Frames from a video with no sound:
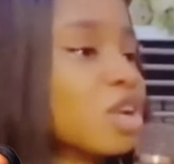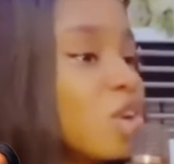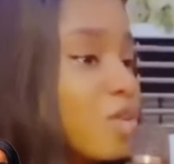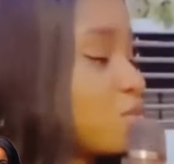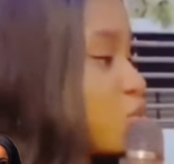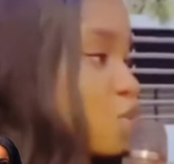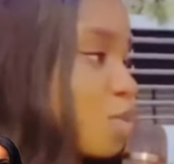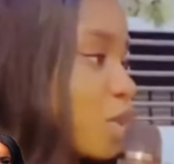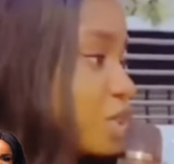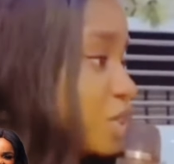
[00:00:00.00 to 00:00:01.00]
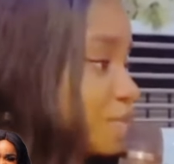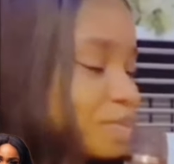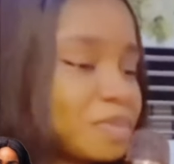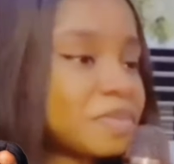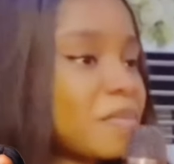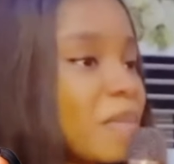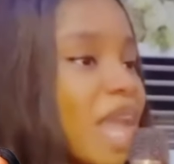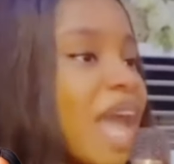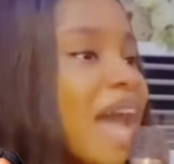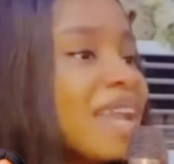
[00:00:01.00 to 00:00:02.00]
God loves you so much.
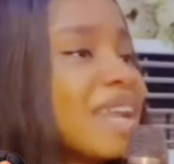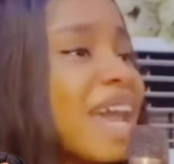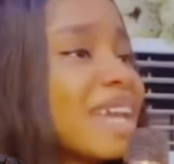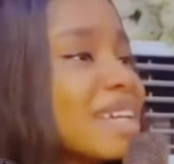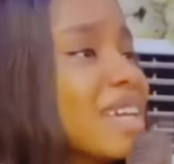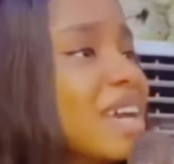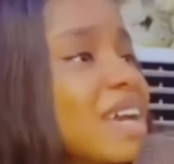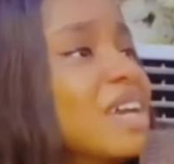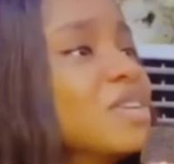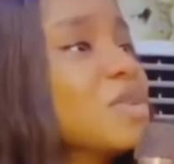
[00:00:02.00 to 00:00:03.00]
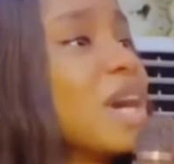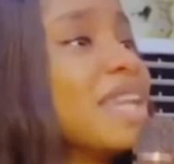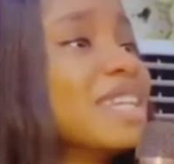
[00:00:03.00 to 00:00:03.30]
And like you are